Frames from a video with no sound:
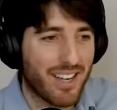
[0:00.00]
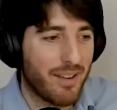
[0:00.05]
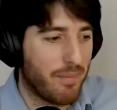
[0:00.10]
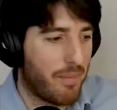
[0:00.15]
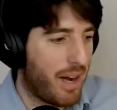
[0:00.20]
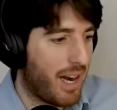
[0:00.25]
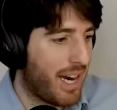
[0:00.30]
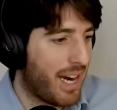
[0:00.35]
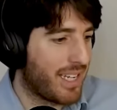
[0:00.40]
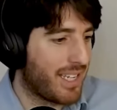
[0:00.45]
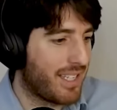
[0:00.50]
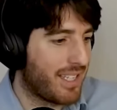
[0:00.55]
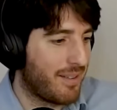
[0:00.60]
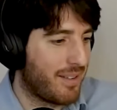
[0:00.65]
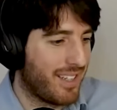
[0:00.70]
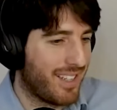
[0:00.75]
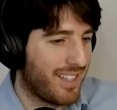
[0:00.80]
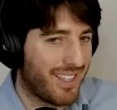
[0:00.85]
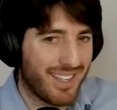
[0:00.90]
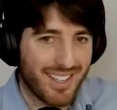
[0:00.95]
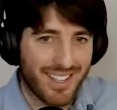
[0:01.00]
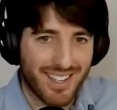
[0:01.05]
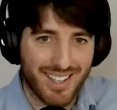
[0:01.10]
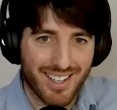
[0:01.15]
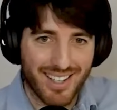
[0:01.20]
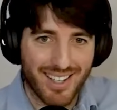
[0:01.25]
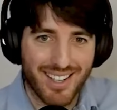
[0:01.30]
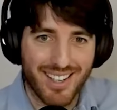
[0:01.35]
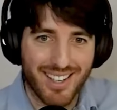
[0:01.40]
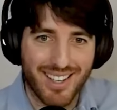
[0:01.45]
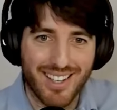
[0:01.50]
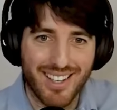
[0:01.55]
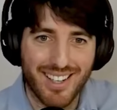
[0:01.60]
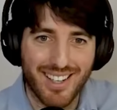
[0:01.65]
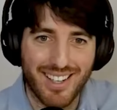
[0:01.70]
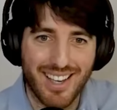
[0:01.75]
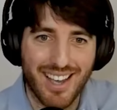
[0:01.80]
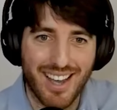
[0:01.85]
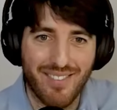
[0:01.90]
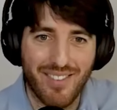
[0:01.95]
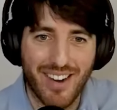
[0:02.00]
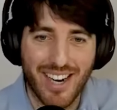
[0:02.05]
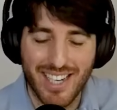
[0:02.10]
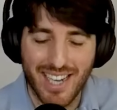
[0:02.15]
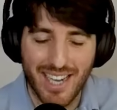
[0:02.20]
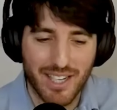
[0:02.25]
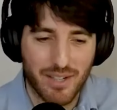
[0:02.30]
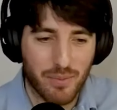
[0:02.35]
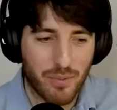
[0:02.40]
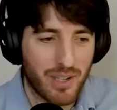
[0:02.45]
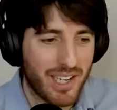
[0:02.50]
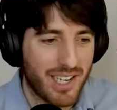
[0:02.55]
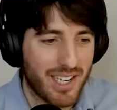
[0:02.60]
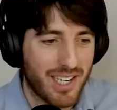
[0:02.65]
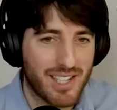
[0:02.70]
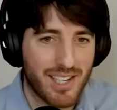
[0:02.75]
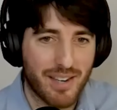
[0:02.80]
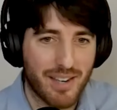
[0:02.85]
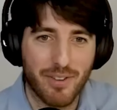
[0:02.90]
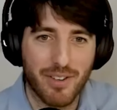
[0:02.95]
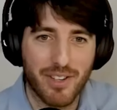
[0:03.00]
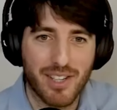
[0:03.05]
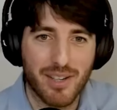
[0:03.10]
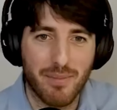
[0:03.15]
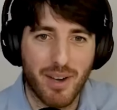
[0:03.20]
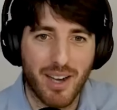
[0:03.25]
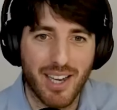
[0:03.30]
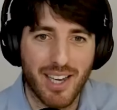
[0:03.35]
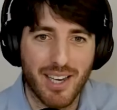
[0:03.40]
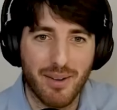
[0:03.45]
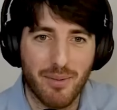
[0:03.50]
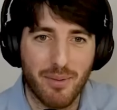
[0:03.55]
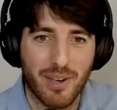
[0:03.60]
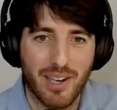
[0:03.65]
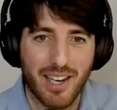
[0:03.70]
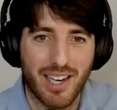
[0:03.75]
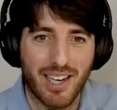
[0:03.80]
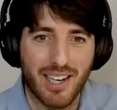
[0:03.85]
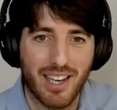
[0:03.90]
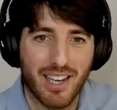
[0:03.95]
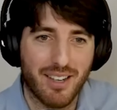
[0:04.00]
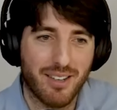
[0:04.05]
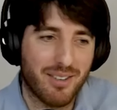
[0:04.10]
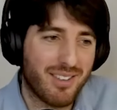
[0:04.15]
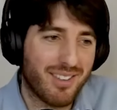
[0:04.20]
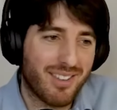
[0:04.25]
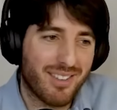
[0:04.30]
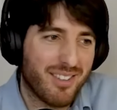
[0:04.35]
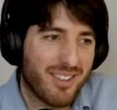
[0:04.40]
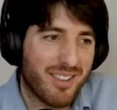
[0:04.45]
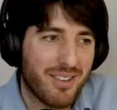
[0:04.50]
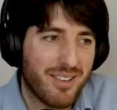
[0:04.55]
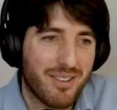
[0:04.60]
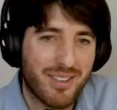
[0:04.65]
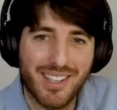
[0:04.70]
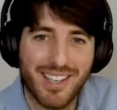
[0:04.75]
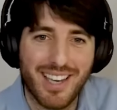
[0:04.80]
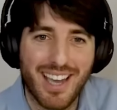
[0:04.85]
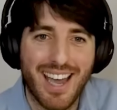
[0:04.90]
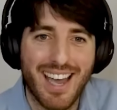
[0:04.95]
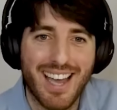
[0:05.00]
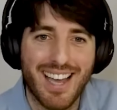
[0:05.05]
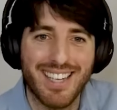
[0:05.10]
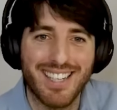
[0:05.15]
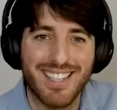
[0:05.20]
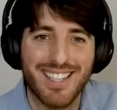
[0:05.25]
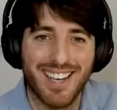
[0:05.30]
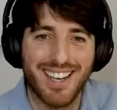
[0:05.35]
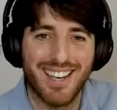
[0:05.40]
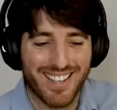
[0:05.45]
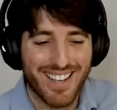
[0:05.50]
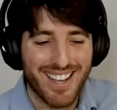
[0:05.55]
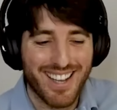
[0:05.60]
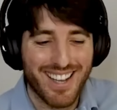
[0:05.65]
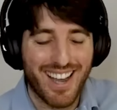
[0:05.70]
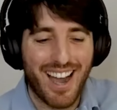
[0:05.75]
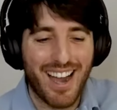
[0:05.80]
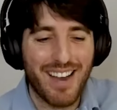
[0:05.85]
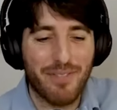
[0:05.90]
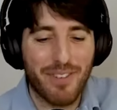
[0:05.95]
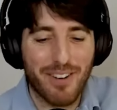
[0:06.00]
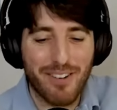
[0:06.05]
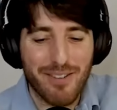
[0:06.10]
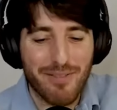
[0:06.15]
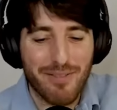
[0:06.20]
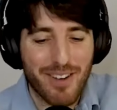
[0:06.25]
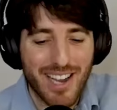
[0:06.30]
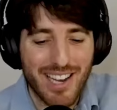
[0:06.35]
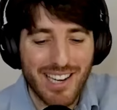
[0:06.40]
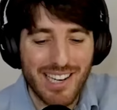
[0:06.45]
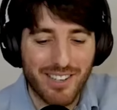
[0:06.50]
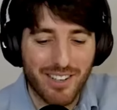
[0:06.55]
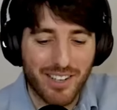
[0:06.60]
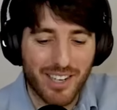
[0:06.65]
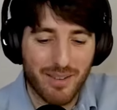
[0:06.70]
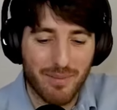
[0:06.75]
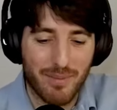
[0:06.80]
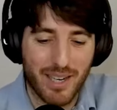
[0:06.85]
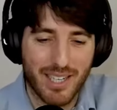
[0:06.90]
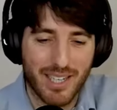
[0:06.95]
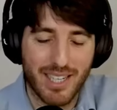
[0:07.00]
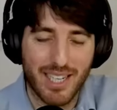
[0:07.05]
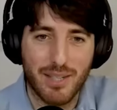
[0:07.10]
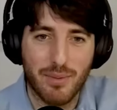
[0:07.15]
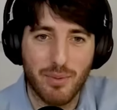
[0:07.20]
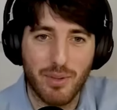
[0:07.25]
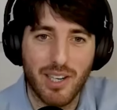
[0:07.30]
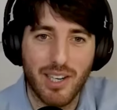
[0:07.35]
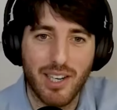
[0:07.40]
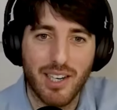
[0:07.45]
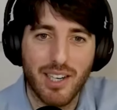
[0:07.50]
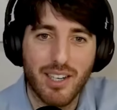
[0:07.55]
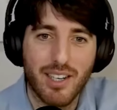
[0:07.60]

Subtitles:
the idea that you're walking around, yeah, my dad's willy is different to my willy. Like, who cares? I very rarely look at my dad's willy.